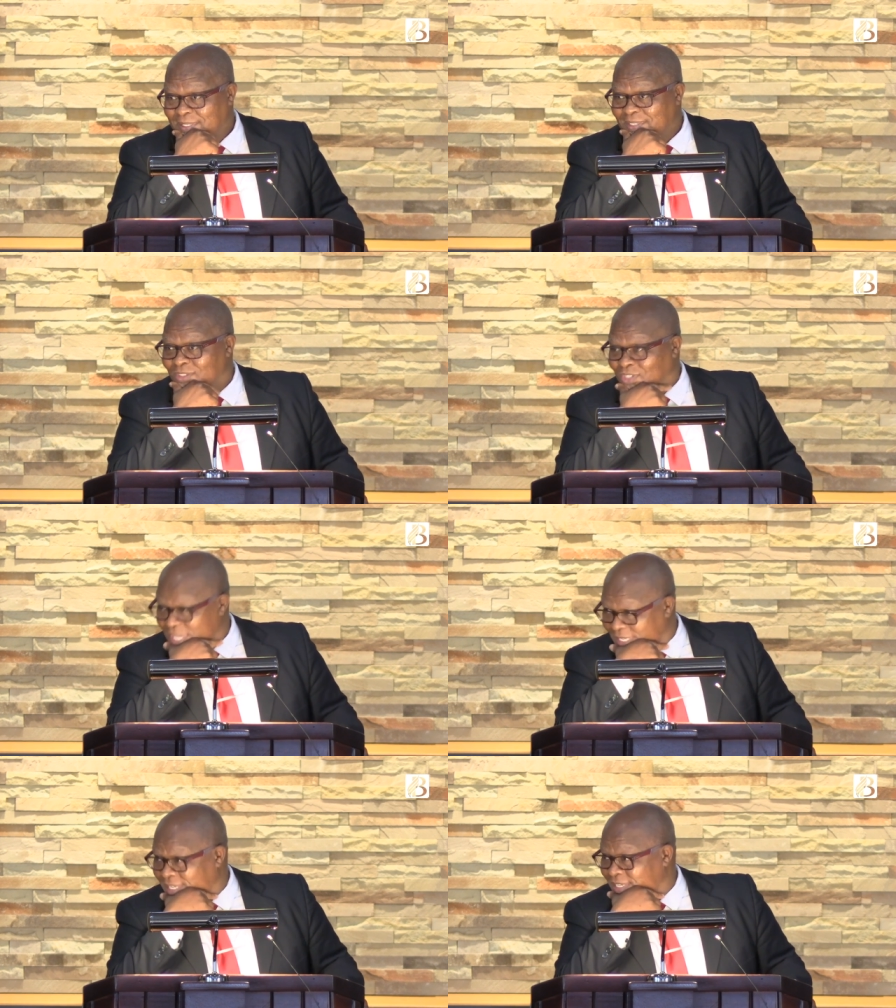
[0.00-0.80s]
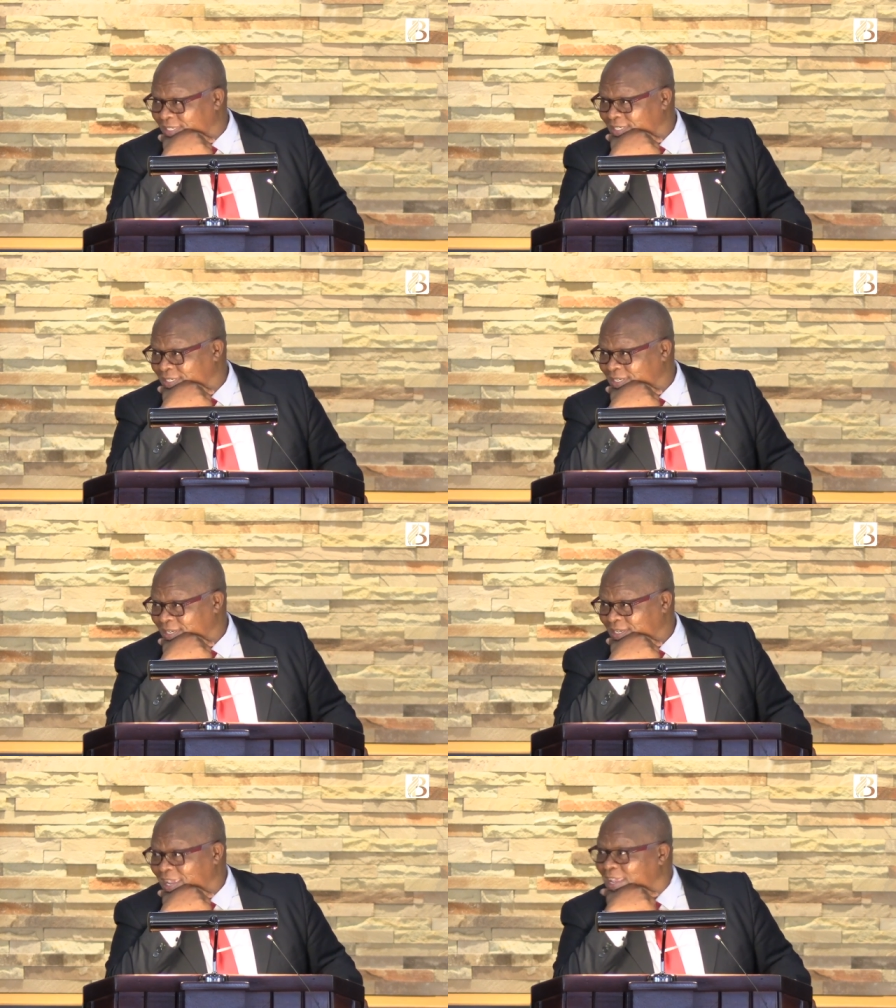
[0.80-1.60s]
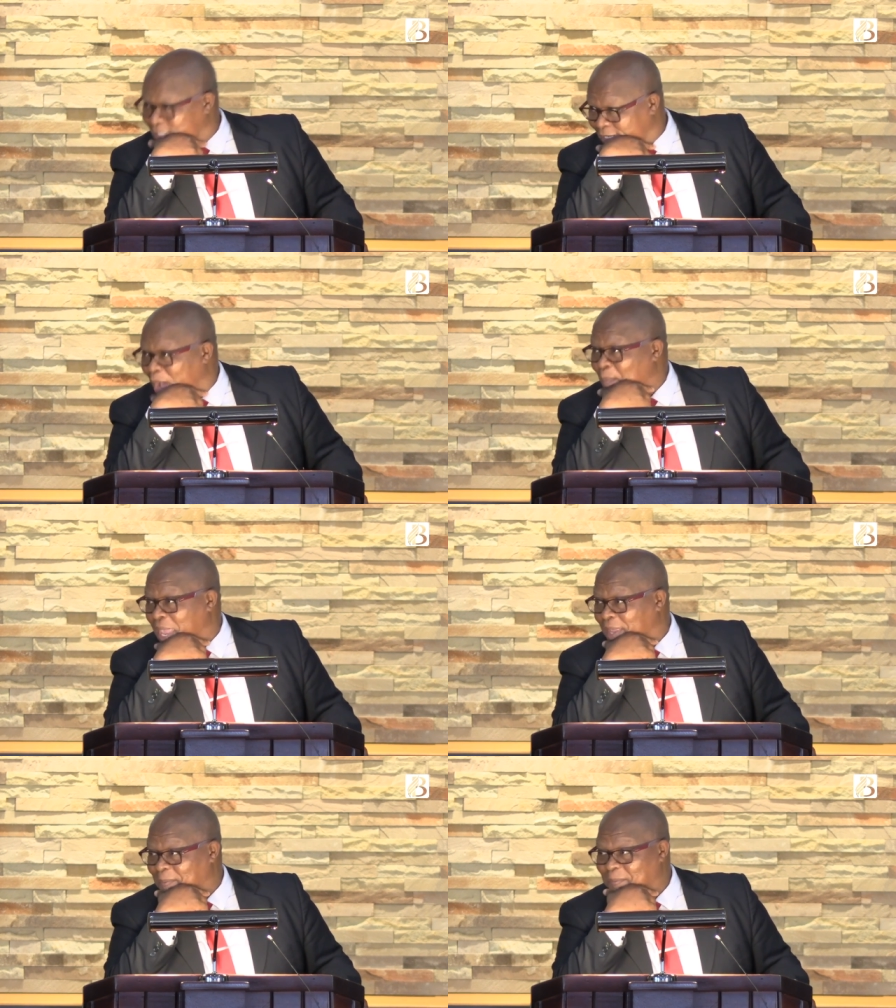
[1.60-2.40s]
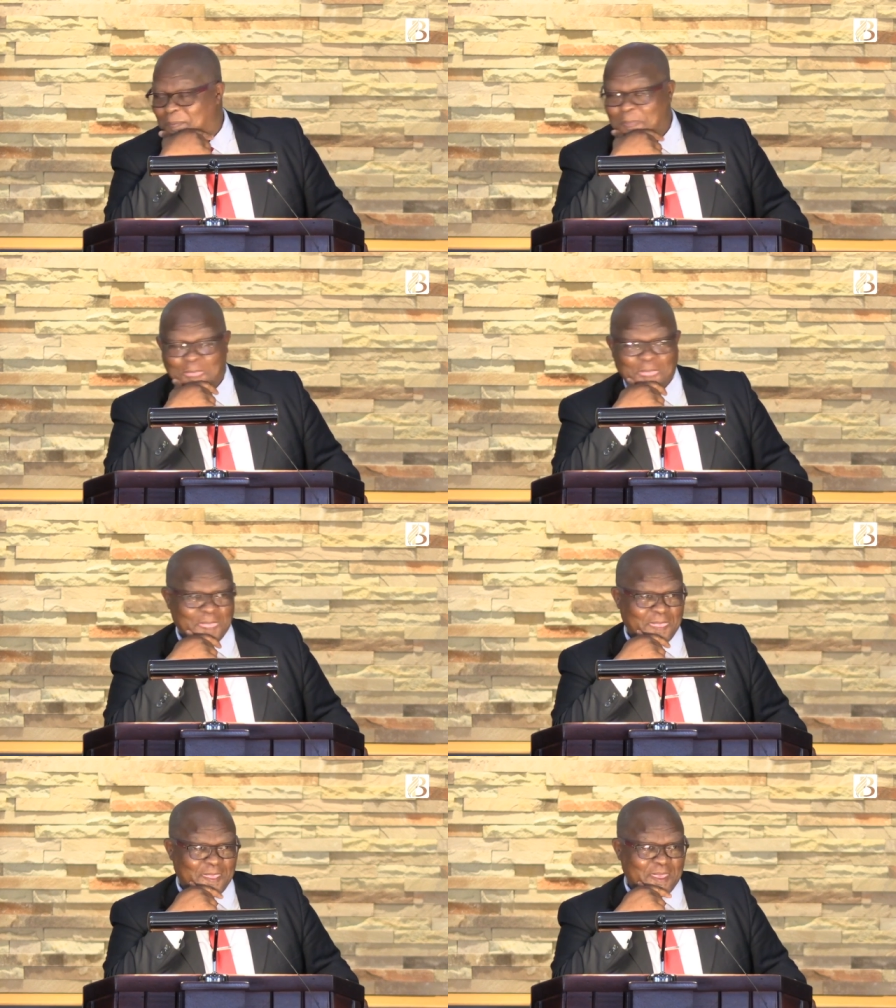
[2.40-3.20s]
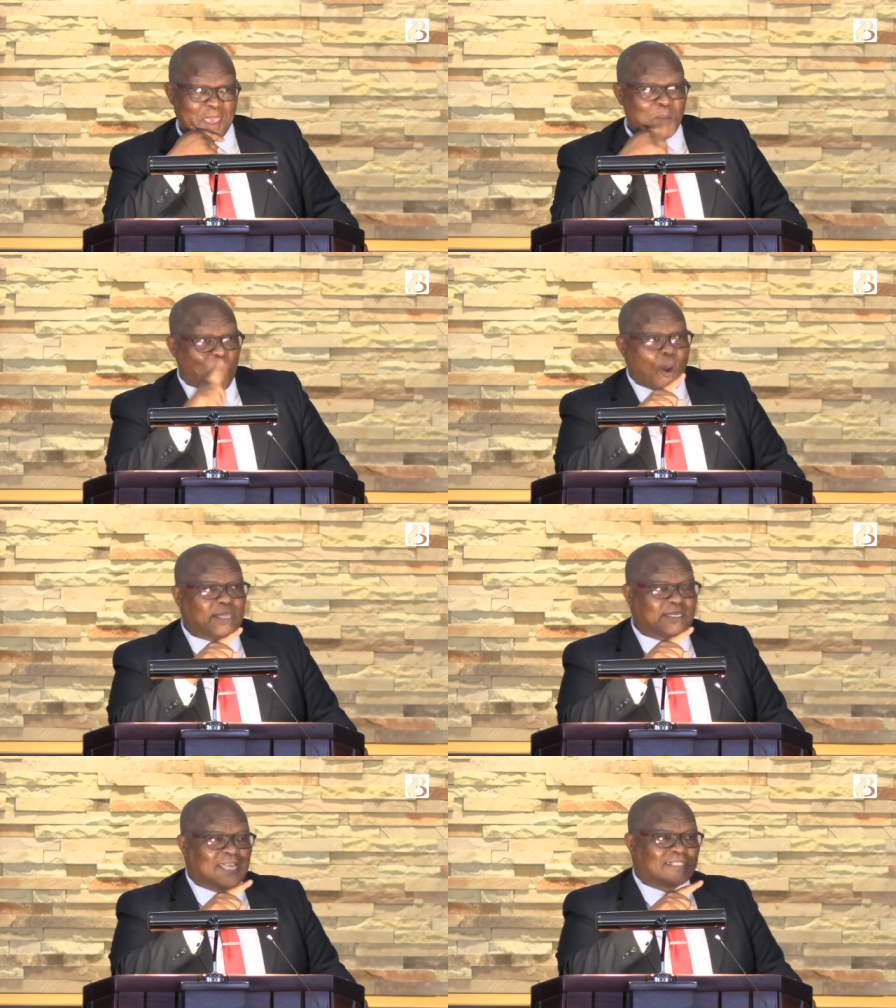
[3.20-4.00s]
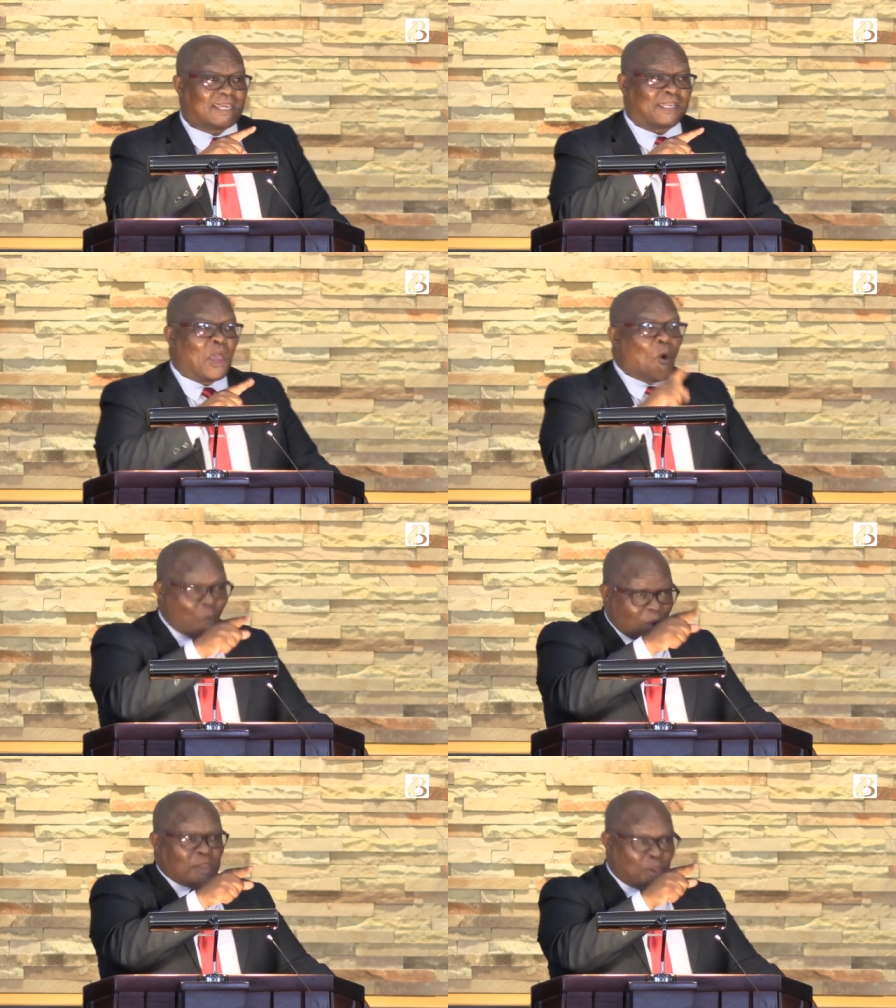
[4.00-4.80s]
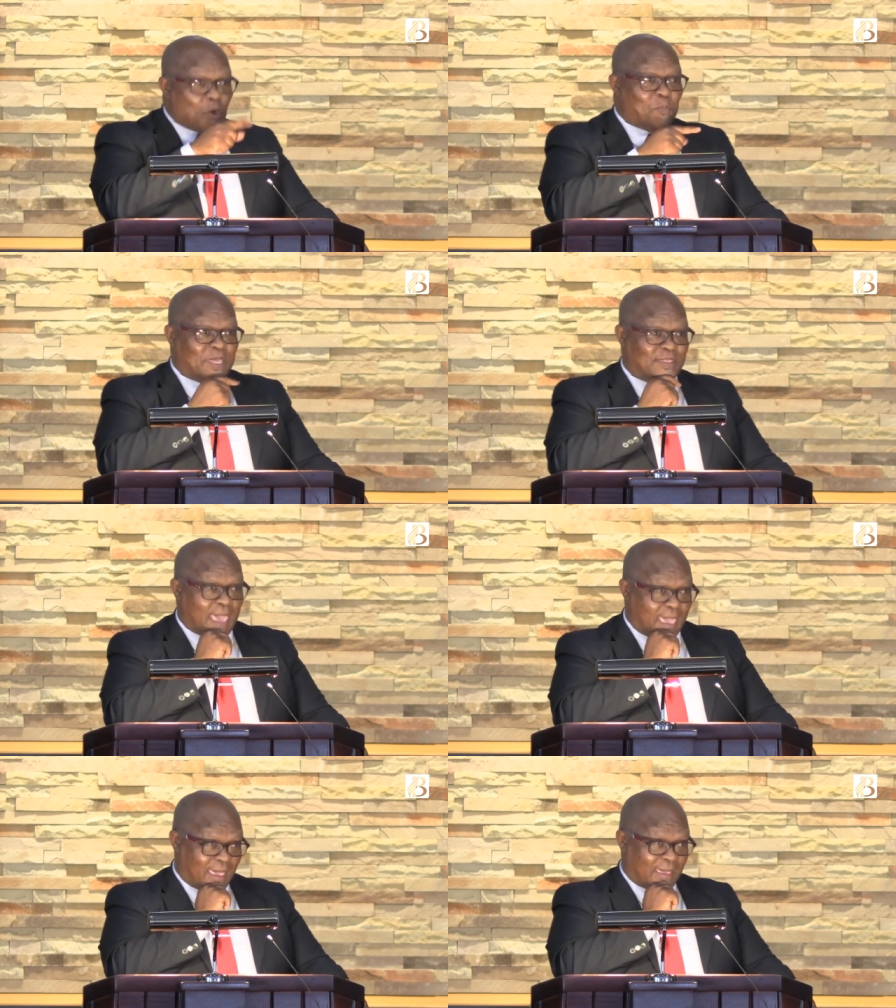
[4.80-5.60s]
Jesus is coming. Point is that will you be there?